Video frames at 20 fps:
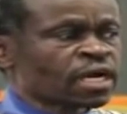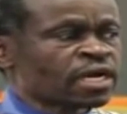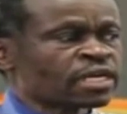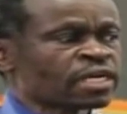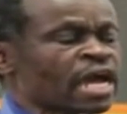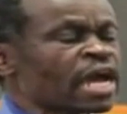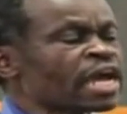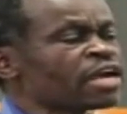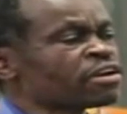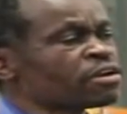
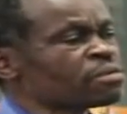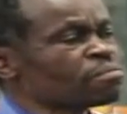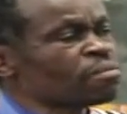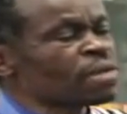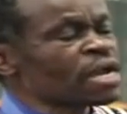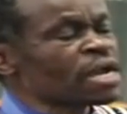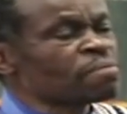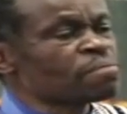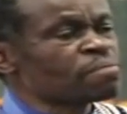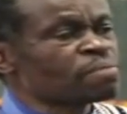And I
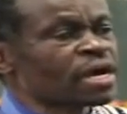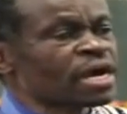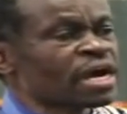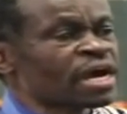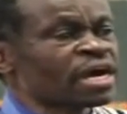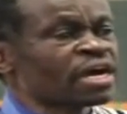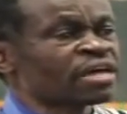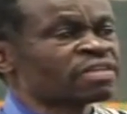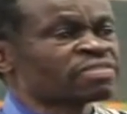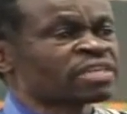
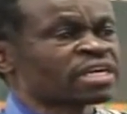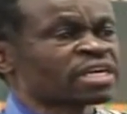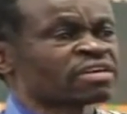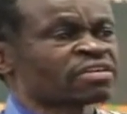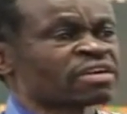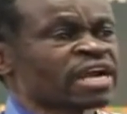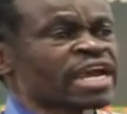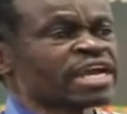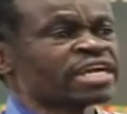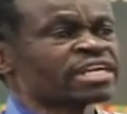remember the
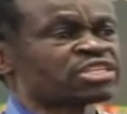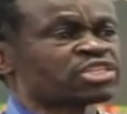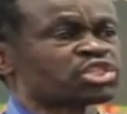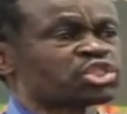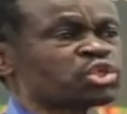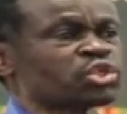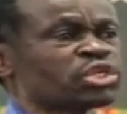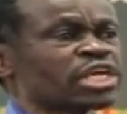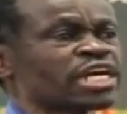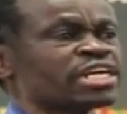great
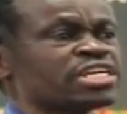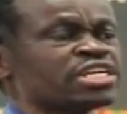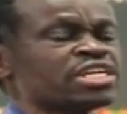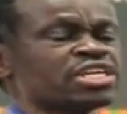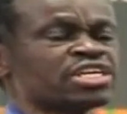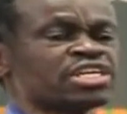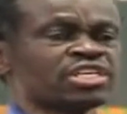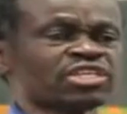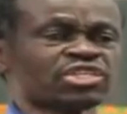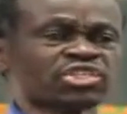
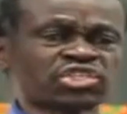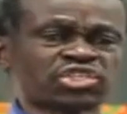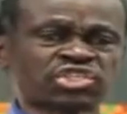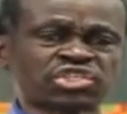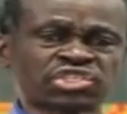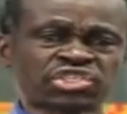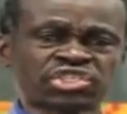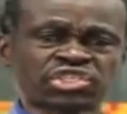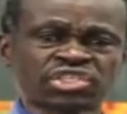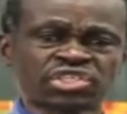
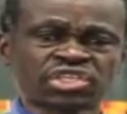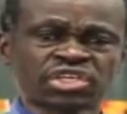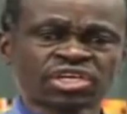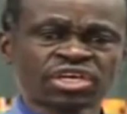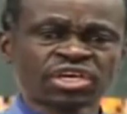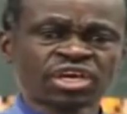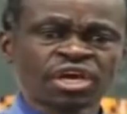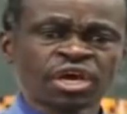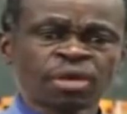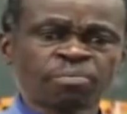Sudanese
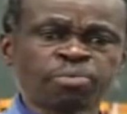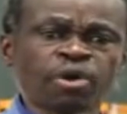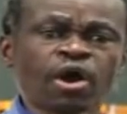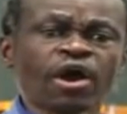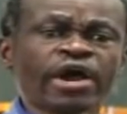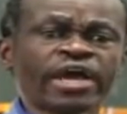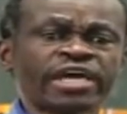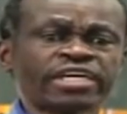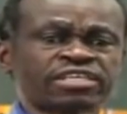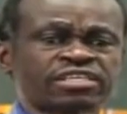
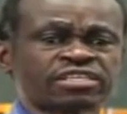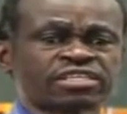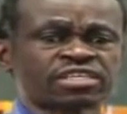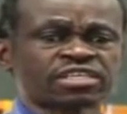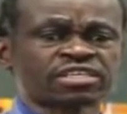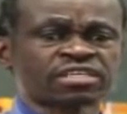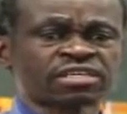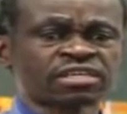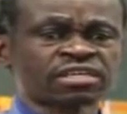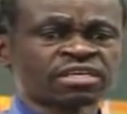poet
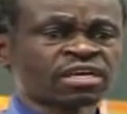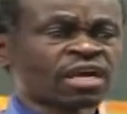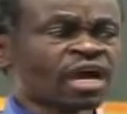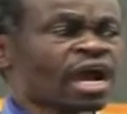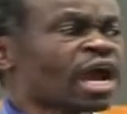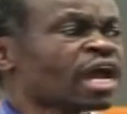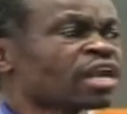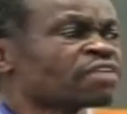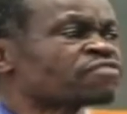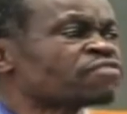
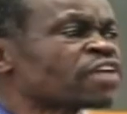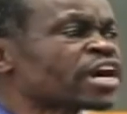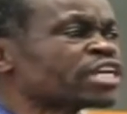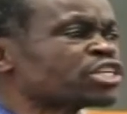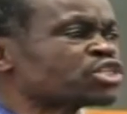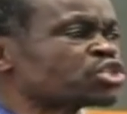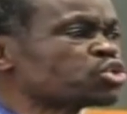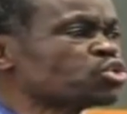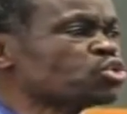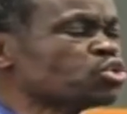Al
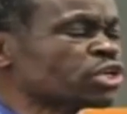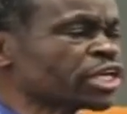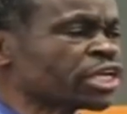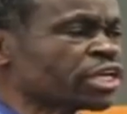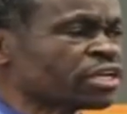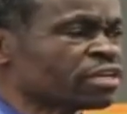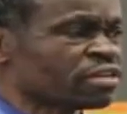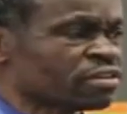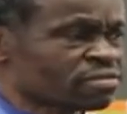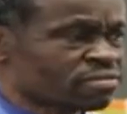
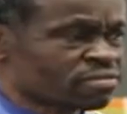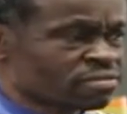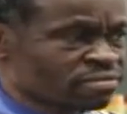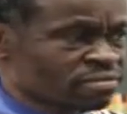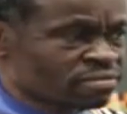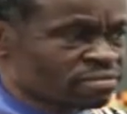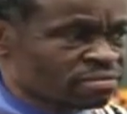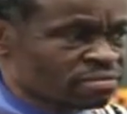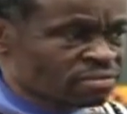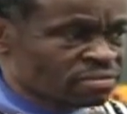Faituri
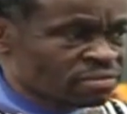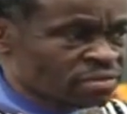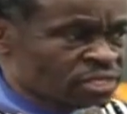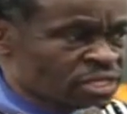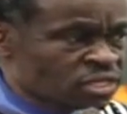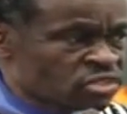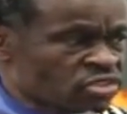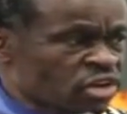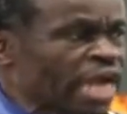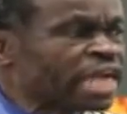
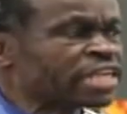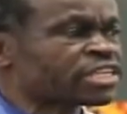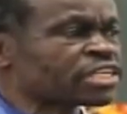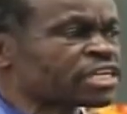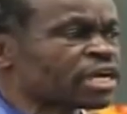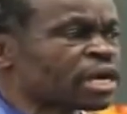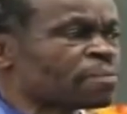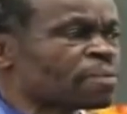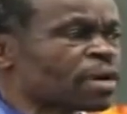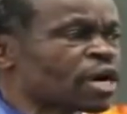
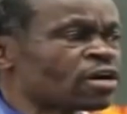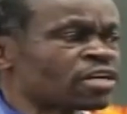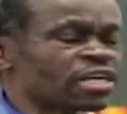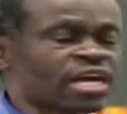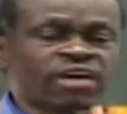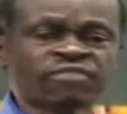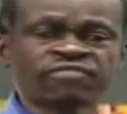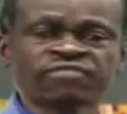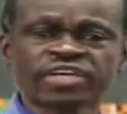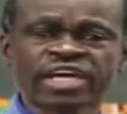writing about
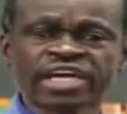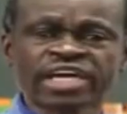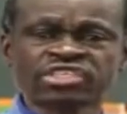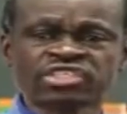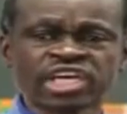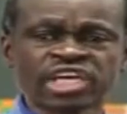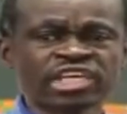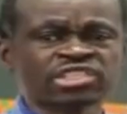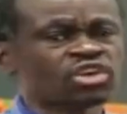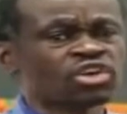Africa. He
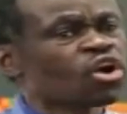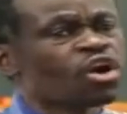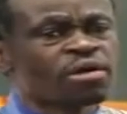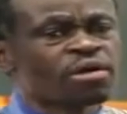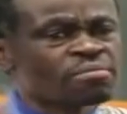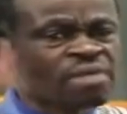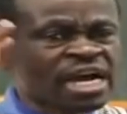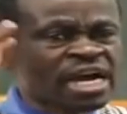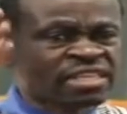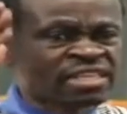says,
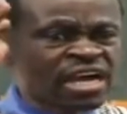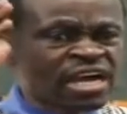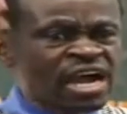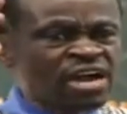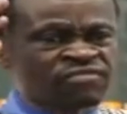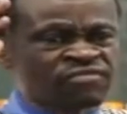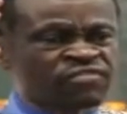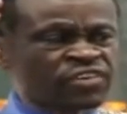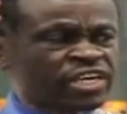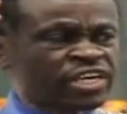Oh, Mother
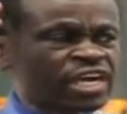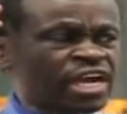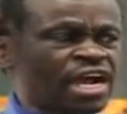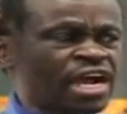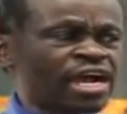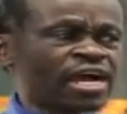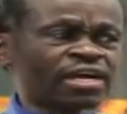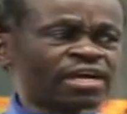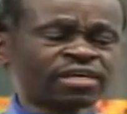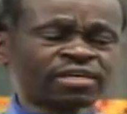
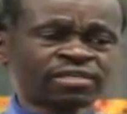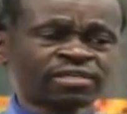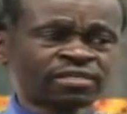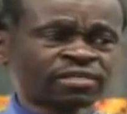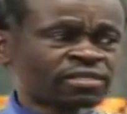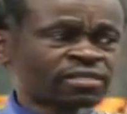Africa,